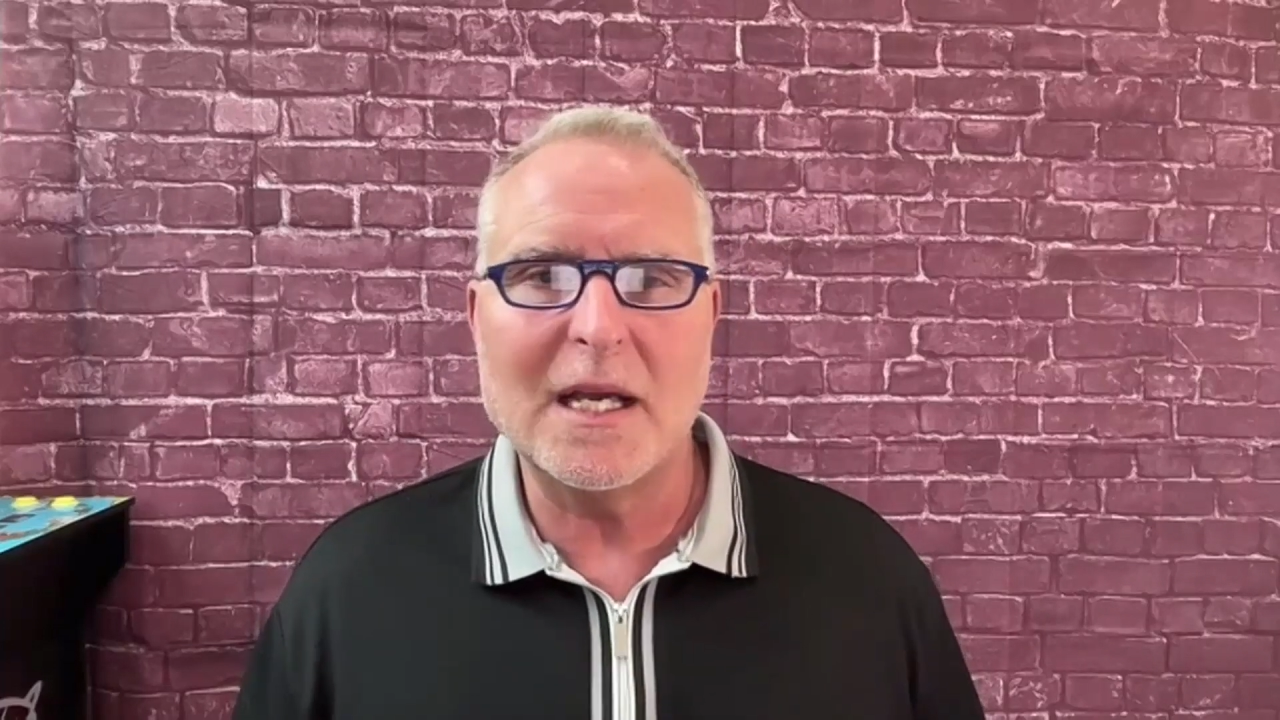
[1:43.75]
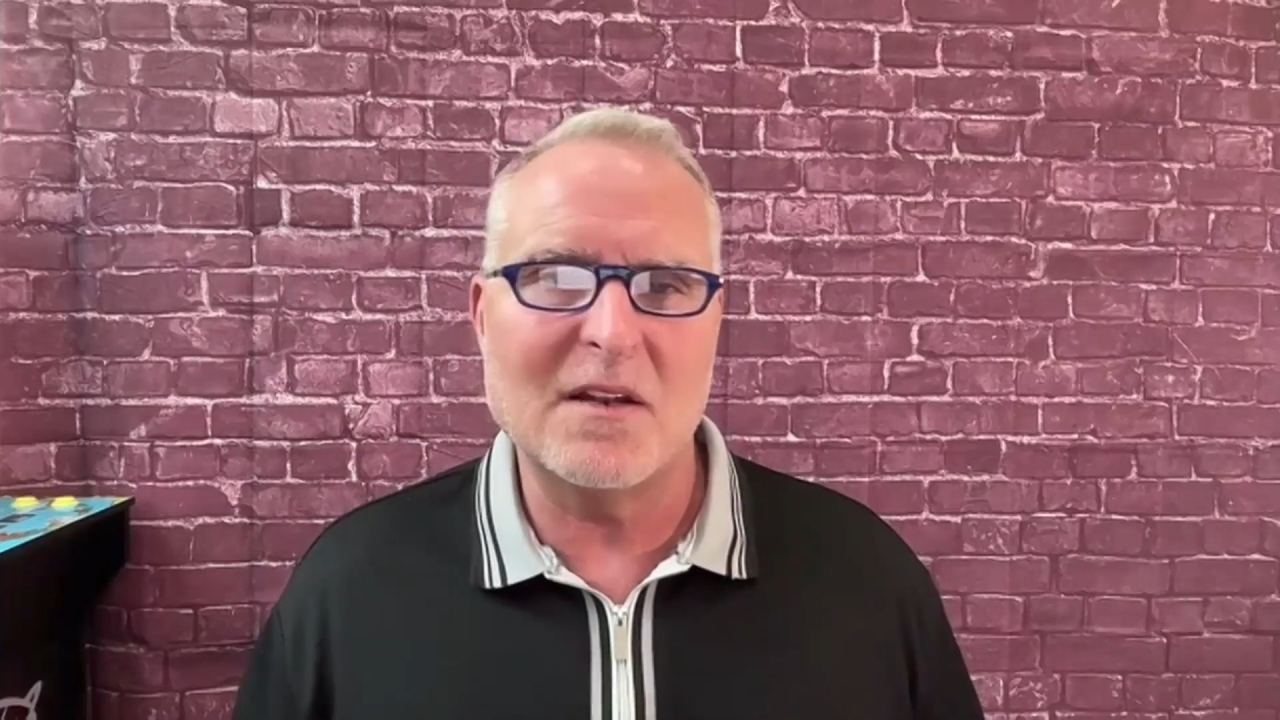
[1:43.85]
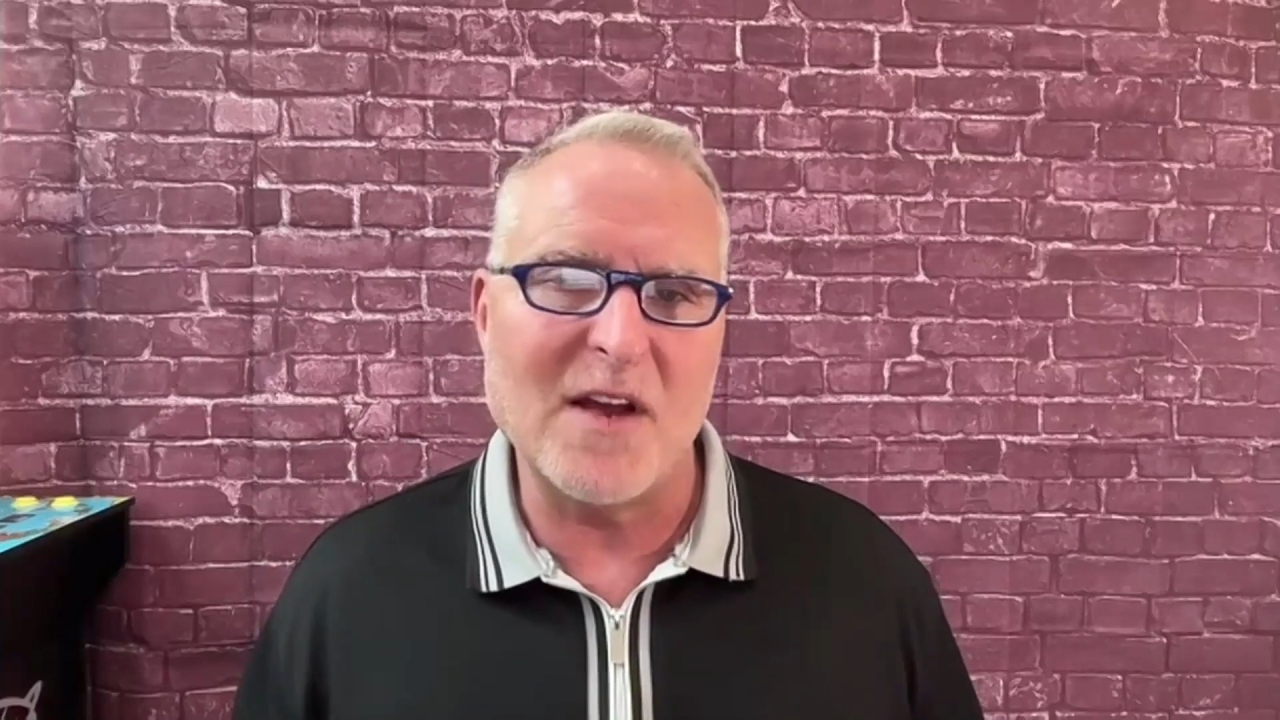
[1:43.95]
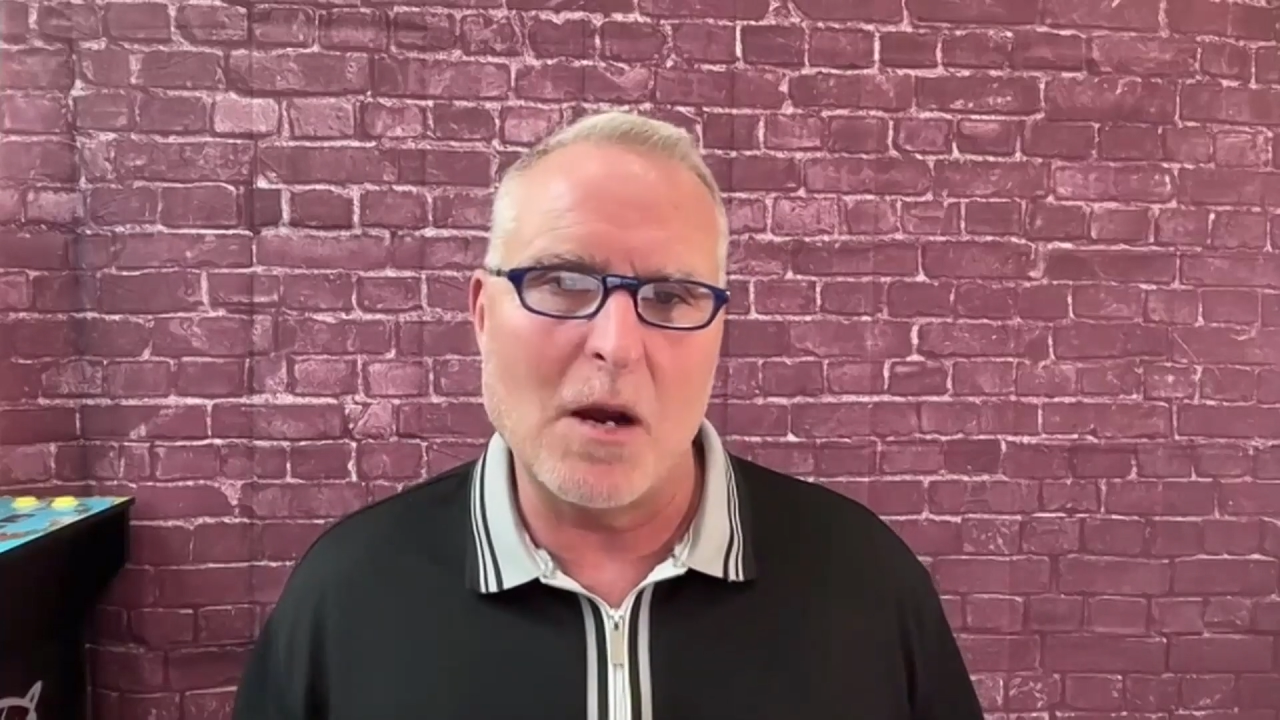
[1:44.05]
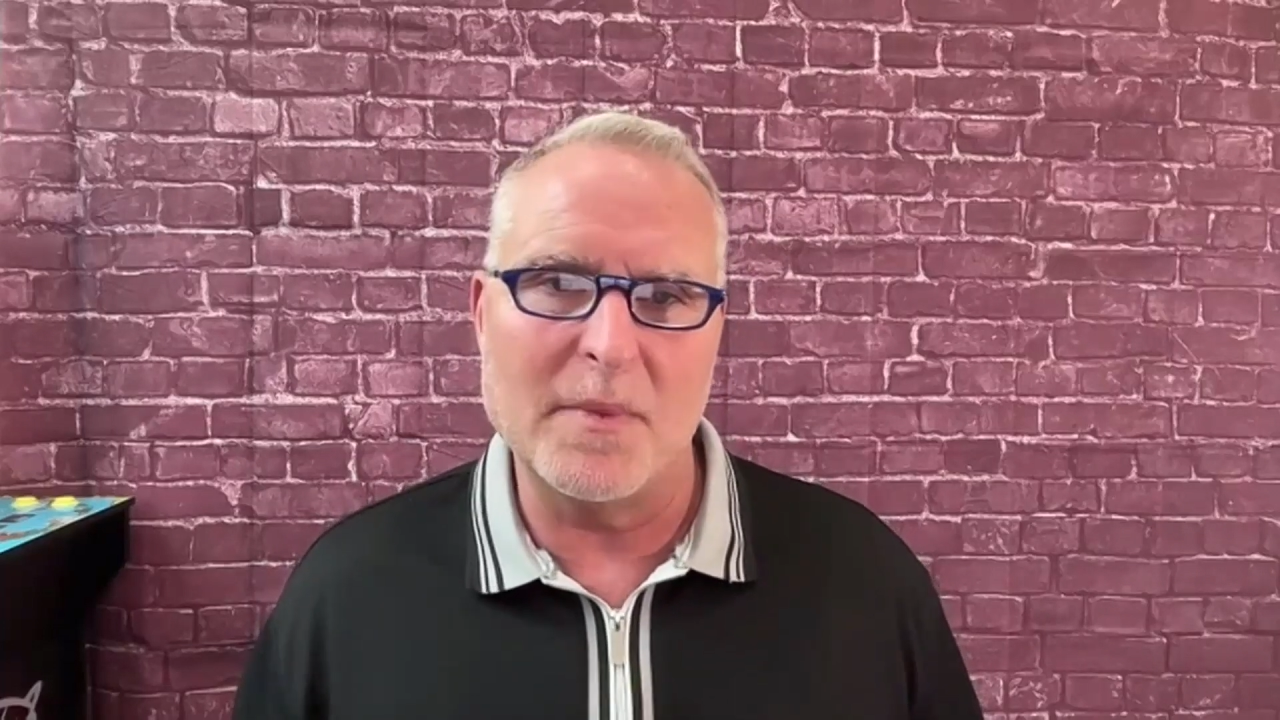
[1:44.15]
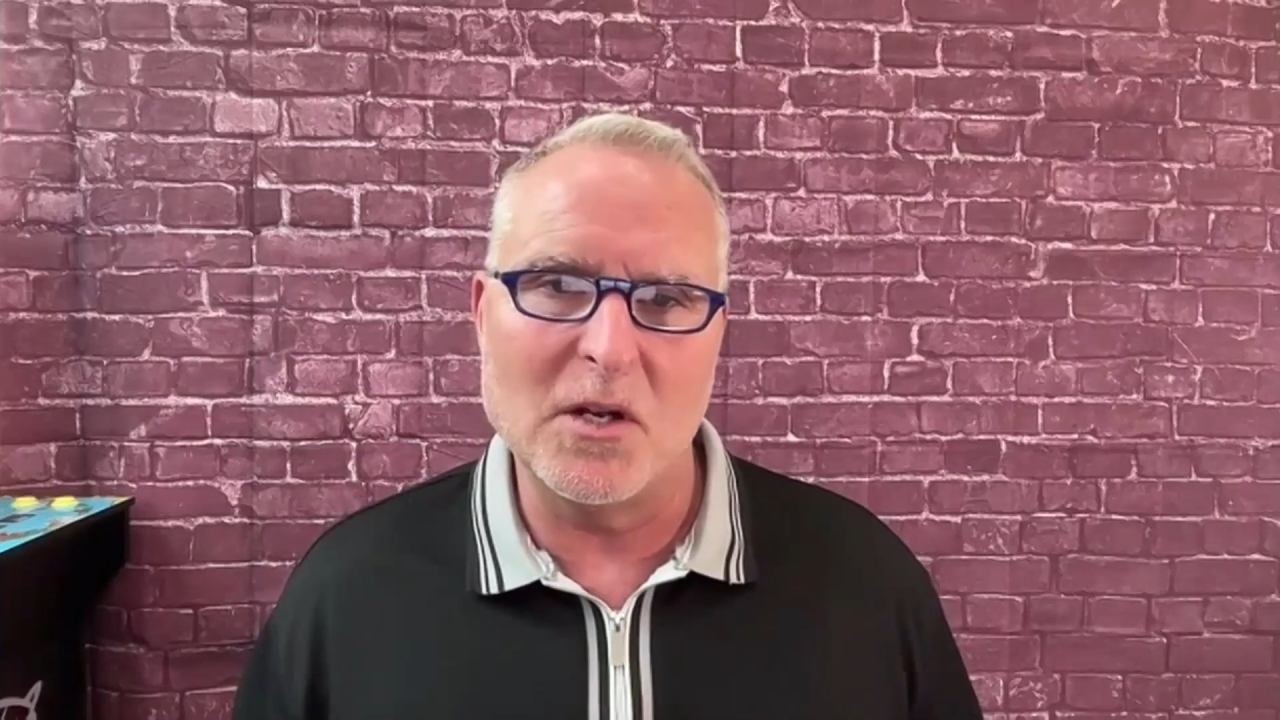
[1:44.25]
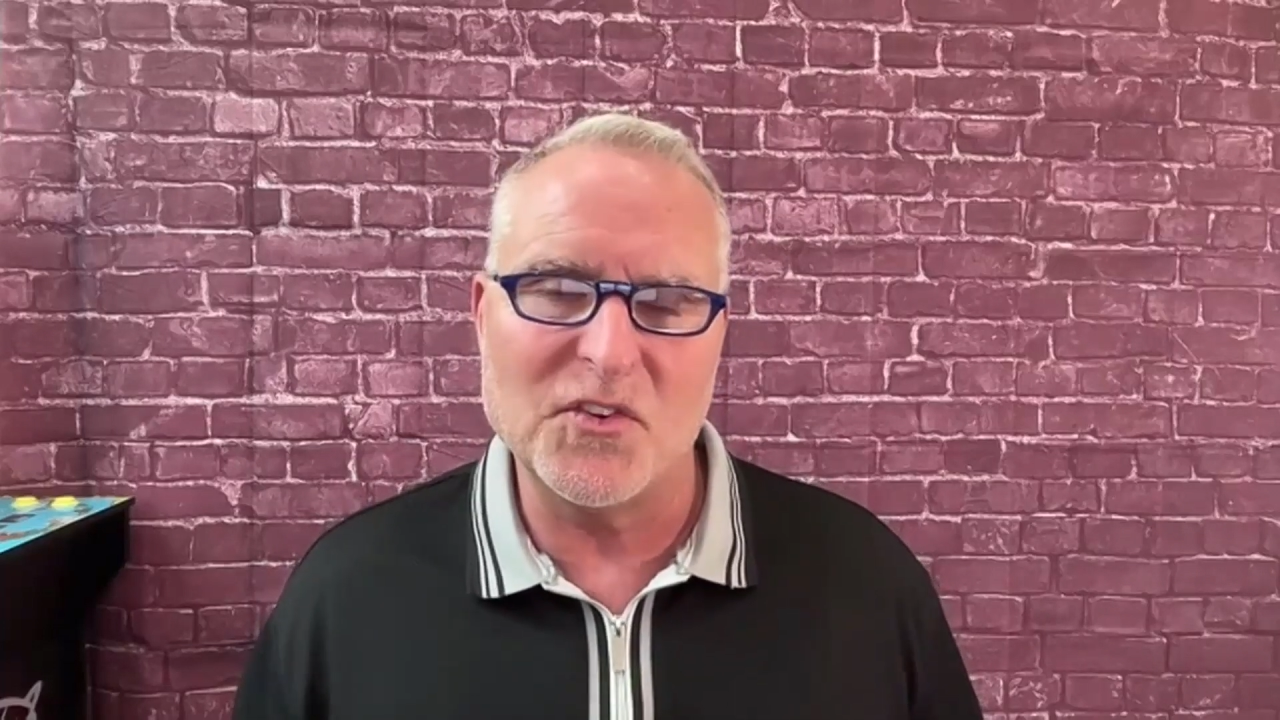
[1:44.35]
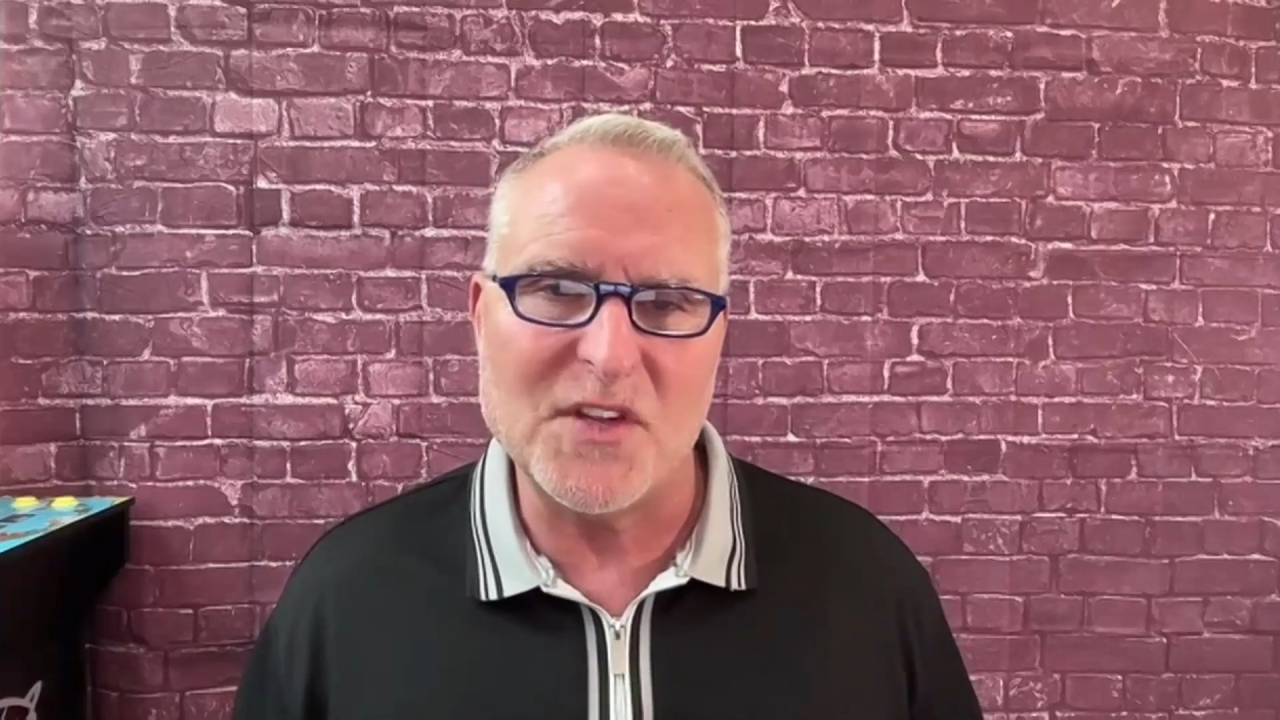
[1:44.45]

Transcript: at environmental